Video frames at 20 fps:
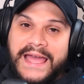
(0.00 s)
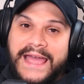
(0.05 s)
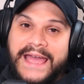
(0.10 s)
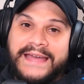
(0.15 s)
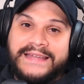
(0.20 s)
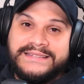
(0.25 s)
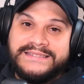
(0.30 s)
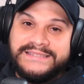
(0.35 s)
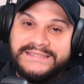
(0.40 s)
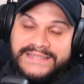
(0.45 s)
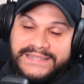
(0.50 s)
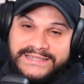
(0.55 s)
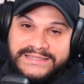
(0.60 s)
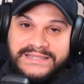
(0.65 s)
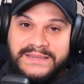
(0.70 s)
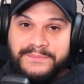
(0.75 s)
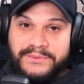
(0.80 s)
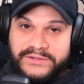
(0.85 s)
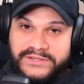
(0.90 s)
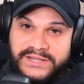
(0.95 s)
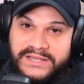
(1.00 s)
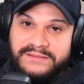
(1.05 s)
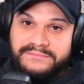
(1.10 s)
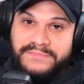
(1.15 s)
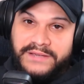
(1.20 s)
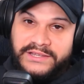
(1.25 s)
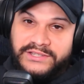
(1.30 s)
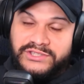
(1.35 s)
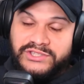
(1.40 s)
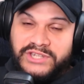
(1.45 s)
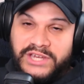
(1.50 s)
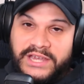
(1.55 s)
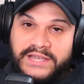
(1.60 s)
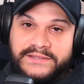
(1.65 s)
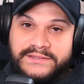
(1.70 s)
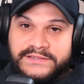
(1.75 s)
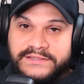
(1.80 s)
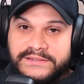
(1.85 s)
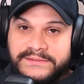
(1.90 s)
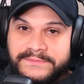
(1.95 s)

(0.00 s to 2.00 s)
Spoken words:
at 60% base chance.